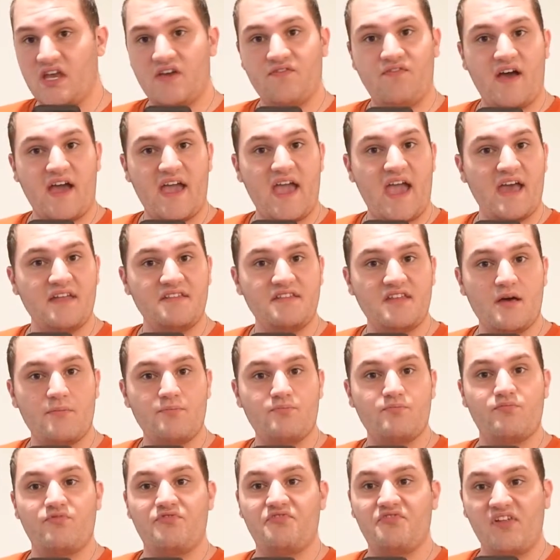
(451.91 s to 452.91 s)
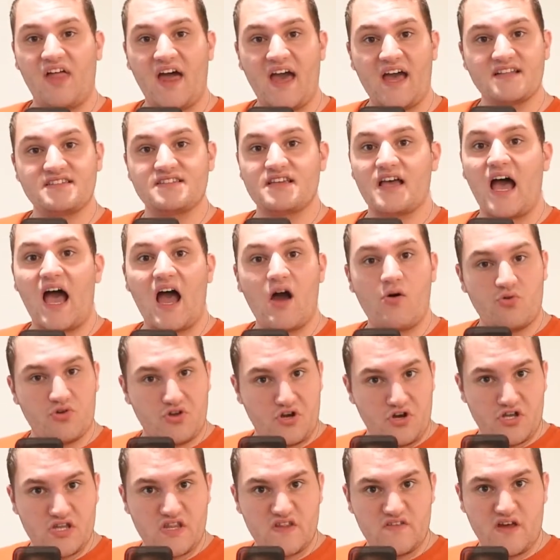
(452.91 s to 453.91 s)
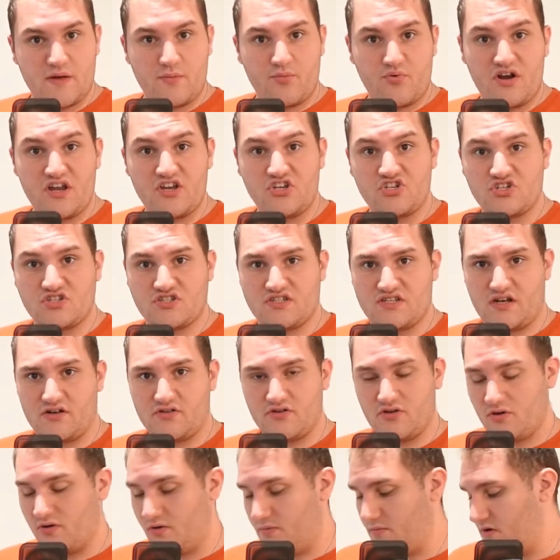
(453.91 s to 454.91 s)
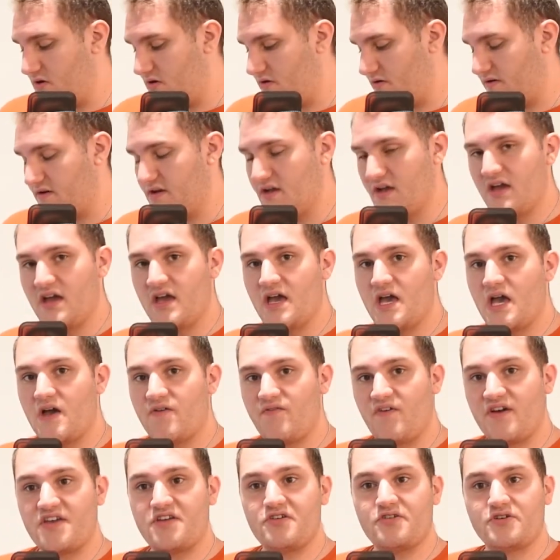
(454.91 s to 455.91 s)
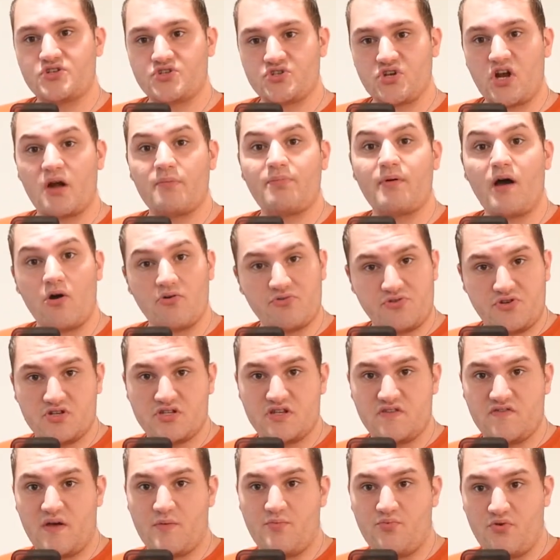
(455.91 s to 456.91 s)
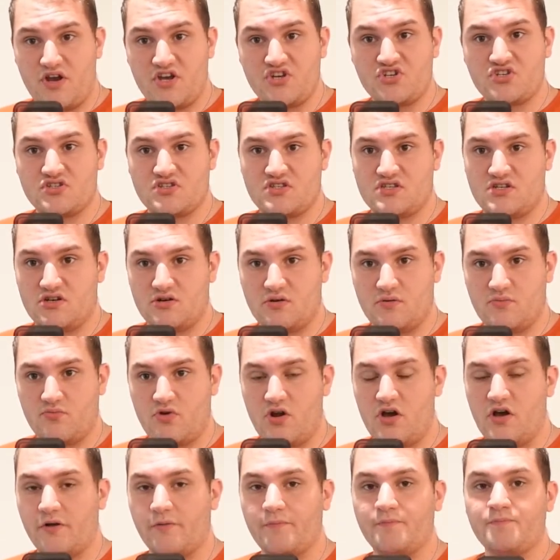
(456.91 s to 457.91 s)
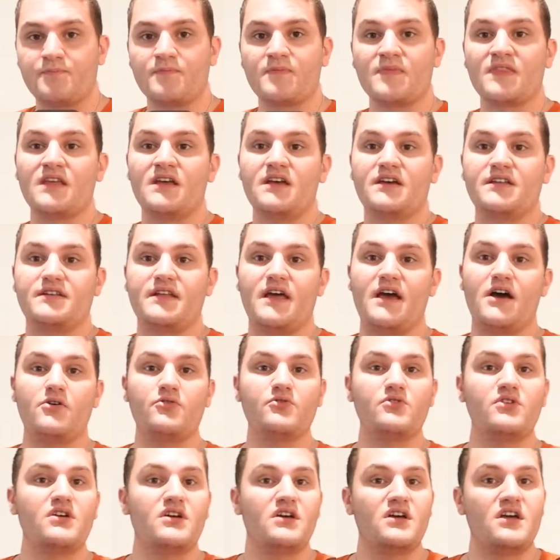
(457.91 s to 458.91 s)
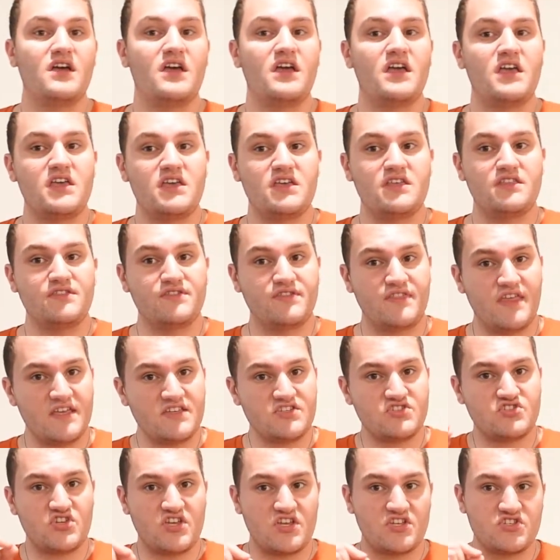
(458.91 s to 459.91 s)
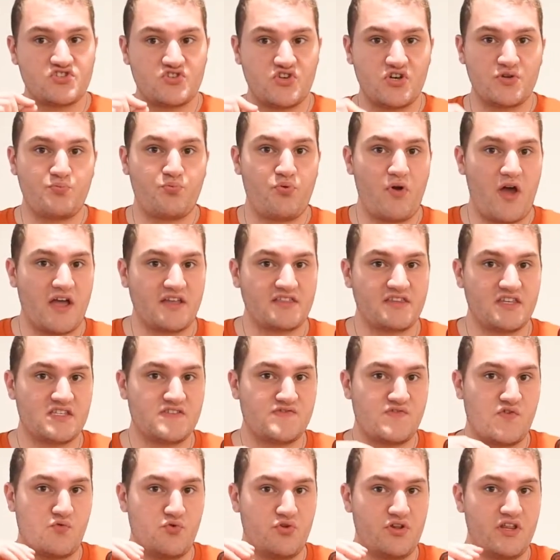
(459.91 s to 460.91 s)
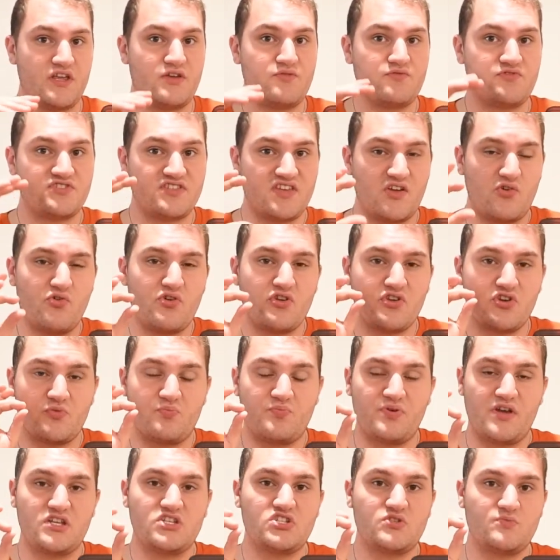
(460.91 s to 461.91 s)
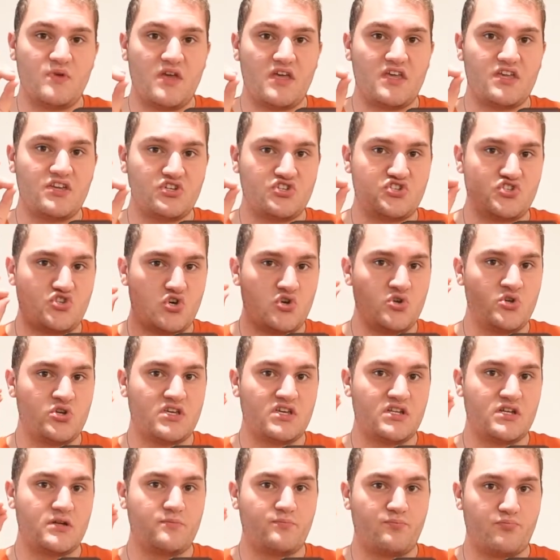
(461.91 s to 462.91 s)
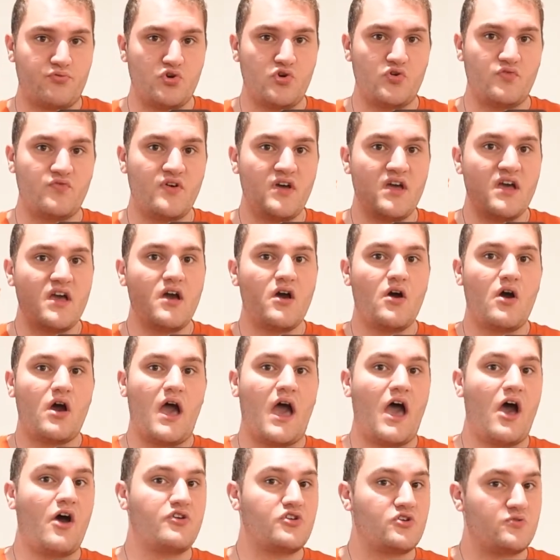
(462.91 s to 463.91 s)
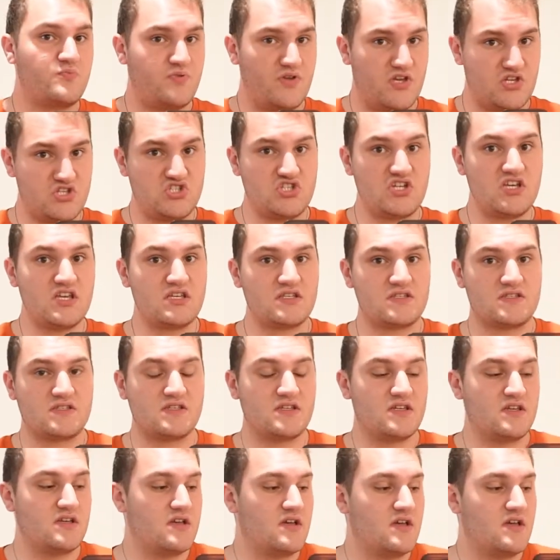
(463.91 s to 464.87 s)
If I end up flat, I will hear the vibrations and I'll know I'm wrong. If I hear it sharp, I'll hear the vibrations and know I'm wrong. Now, this is good practice for really centering your pitch and making sure you can improve how your pitch is.